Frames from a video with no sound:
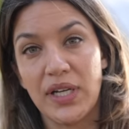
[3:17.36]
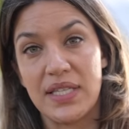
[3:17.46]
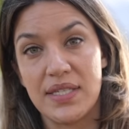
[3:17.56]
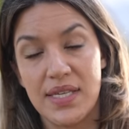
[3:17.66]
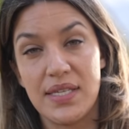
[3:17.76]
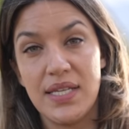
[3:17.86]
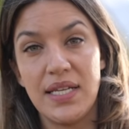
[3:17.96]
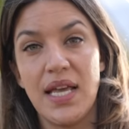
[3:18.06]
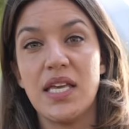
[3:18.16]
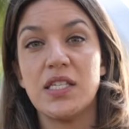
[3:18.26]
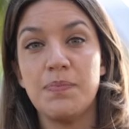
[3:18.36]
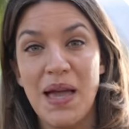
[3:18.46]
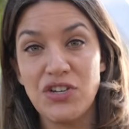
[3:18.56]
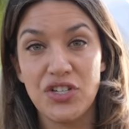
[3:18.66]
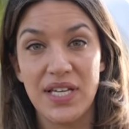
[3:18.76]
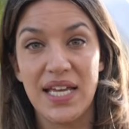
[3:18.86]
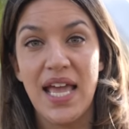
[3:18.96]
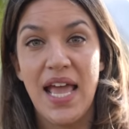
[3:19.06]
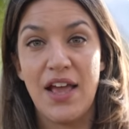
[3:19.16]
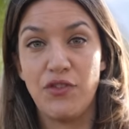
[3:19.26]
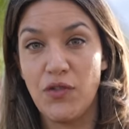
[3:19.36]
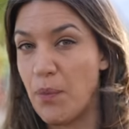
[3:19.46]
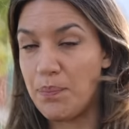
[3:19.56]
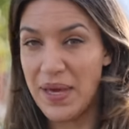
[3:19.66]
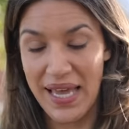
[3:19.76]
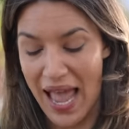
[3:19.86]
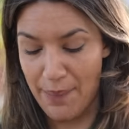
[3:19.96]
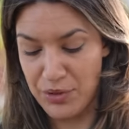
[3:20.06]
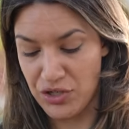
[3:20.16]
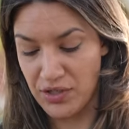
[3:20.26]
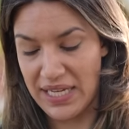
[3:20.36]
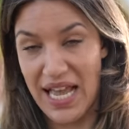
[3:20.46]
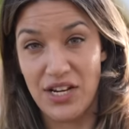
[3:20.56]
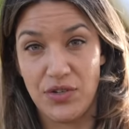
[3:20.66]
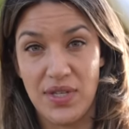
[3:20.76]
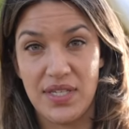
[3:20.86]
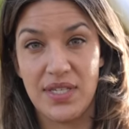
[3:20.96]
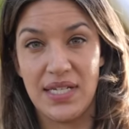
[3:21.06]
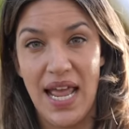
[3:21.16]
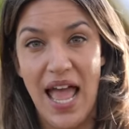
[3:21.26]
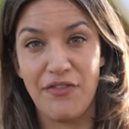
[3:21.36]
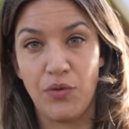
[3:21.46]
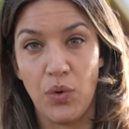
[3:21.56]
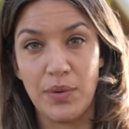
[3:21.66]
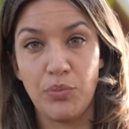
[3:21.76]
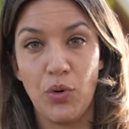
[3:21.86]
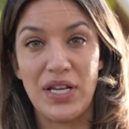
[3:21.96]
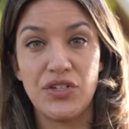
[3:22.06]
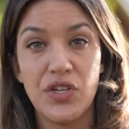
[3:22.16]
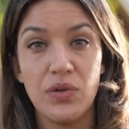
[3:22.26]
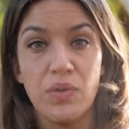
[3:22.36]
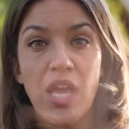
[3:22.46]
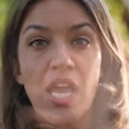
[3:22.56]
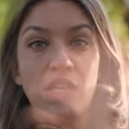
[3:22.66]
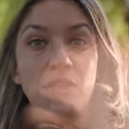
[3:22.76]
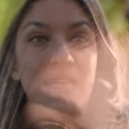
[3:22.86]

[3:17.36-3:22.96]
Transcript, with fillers: consistent, especially if you have a big aperture like I do. This is an f1.2. You